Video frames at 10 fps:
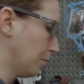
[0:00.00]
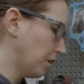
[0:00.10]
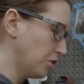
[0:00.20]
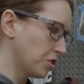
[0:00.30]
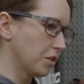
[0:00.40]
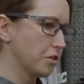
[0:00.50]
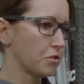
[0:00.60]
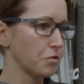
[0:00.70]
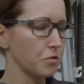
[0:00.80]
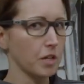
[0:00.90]
major
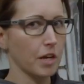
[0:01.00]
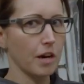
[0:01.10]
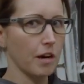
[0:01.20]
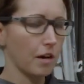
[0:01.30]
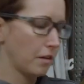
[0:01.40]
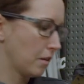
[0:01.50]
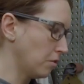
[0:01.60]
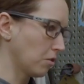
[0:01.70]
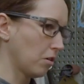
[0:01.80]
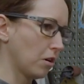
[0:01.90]
issues that I had in
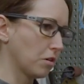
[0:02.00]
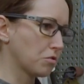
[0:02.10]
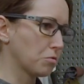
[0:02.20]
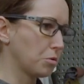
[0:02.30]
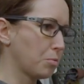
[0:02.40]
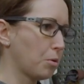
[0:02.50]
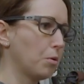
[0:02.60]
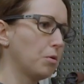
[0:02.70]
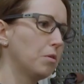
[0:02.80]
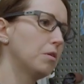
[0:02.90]
the car, so when you
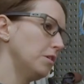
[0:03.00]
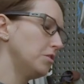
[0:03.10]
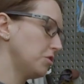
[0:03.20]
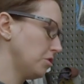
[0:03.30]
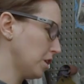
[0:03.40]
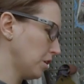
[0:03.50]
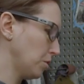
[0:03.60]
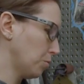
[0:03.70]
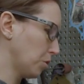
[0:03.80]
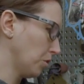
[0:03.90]
pull the engine down,
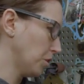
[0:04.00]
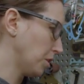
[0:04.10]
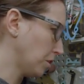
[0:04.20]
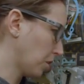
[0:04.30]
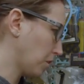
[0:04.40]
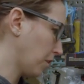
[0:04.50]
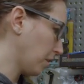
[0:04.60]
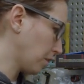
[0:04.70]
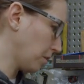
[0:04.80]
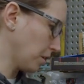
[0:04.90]
you want to look at the
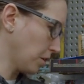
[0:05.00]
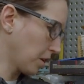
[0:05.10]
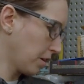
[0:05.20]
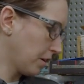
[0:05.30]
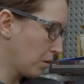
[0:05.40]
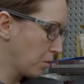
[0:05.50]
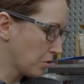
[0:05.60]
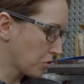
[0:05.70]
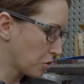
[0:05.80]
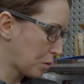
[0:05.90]
crank. And the
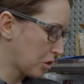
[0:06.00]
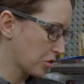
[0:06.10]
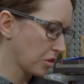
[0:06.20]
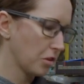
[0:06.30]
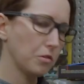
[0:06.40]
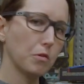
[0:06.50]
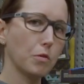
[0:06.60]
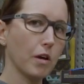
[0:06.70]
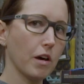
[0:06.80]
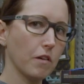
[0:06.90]
Coyotes especially are known
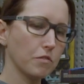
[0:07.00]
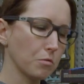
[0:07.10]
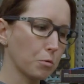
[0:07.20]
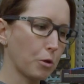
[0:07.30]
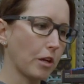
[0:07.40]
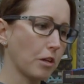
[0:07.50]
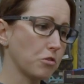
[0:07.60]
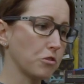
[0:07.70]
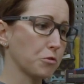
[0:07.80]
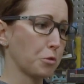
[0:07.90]
to have some crank
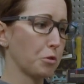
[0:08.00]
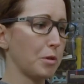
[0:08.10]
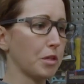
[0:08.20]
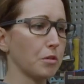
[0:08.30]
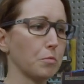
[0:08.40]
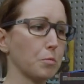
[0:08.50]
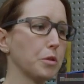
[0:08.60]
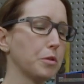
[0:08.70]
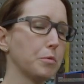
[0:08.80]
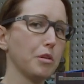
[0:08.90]
issues when you're making
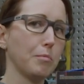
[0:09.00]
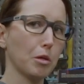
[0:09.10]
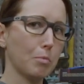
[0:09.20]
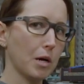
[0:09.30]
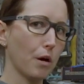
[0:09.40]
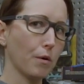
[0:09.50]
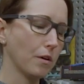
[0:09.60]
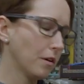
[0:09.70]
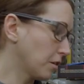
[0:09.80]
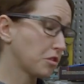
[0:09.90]
really, really big
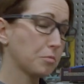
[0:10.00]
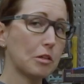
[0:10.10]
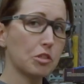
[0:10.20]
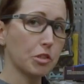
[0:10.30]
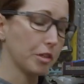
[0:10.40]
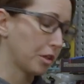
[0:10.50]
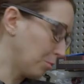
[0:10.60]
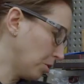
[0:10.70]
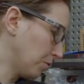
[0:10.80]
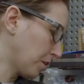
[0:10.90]
power, especially on a
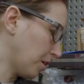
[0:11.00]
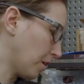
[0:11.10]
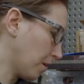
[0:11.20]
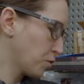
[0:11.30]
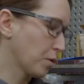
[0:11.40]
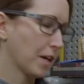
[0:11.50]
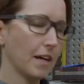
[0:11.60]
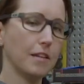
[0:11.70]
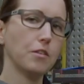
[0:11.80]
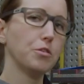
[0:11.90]
blower car. So I
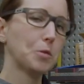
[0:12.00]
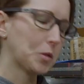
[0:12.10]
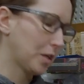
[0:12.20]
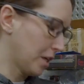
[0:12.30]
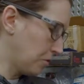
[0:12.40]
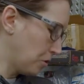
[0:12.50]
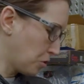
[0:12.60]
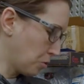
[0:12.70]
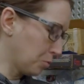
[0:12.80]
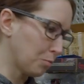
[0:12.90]
kind of knew we were going to have an
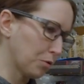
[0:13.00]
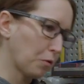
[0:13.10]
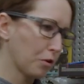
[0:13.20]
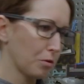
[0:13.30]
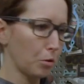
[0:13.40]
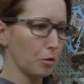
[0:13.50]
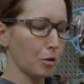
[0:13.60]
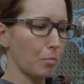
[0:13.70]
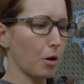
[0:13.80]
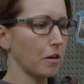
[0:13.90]
issue before before I pulled it
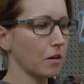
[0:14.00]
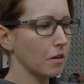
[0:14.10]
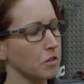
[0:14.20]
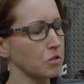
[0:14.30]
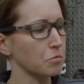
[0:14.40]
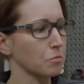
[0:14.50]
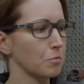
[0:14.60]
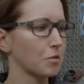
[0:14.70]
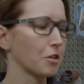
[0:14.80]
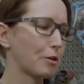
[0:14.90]
apart because
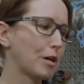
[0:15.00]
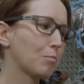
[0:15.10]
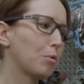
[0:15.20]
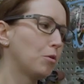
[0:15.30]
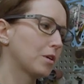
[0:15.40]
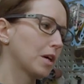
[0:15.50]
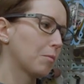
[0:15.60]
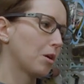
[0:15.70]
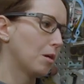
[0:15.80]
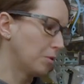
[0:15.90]
the crank bolt
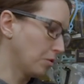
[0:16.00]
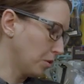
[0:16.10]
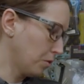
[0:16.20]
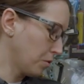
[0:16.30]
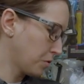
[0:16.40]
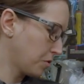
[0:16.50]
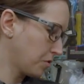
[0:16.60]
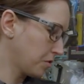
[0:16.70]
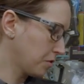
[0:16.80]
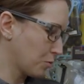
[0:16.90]
kept coming
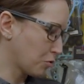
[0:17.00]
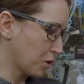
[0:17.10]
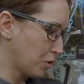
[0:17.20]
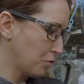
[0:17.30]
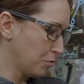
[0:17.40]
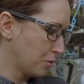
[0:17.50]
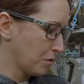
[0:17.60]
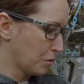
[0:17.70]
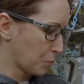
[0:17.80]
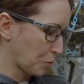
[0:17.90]
loose so I knew that
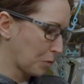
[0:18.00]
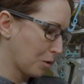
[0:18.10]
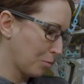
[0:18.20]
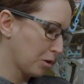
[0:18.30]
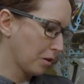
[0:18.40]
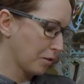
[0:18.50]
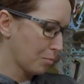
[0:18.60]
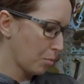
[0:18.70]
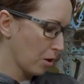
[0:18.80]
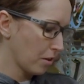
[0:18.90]
this was going to be ugly,
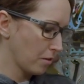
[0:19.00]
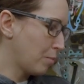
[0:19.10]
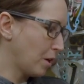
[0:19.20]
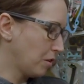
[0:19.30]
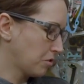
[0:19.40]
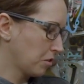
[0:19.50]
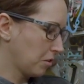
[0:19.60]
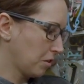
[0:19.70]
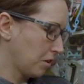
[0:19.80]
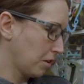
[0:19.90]
but
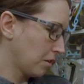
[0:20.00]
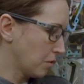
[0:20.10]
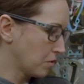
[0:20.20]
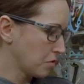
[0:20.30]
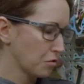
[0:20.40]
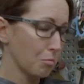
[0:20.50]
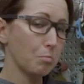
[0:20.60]
basically, this is a